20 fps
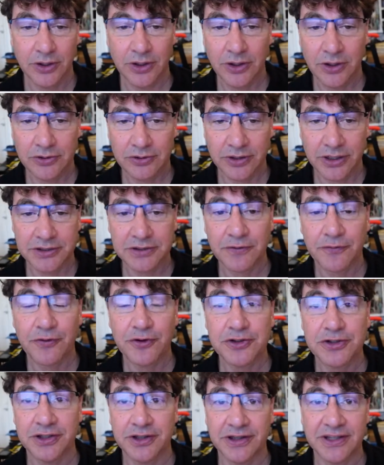So that's the
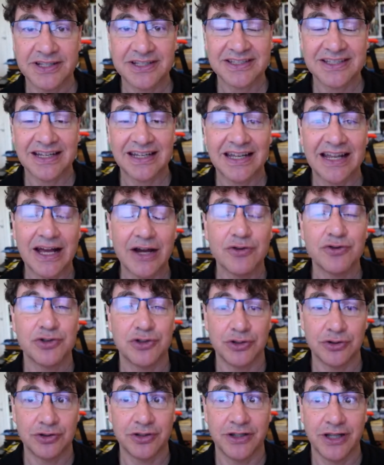first thing. This allows
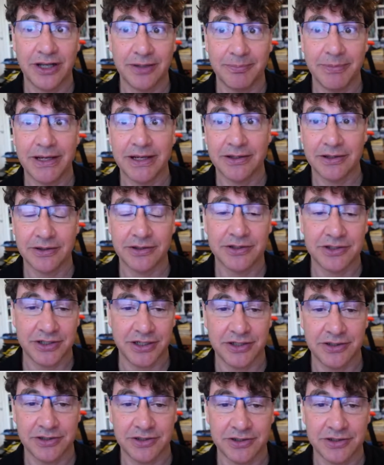you to then make the
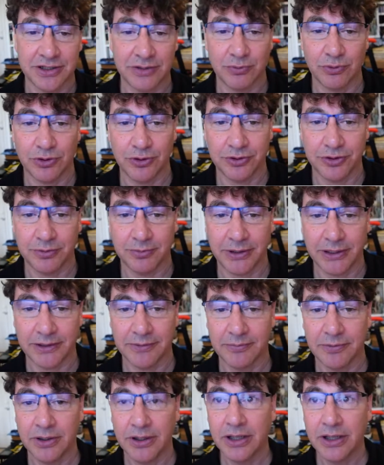changes that we're going to make.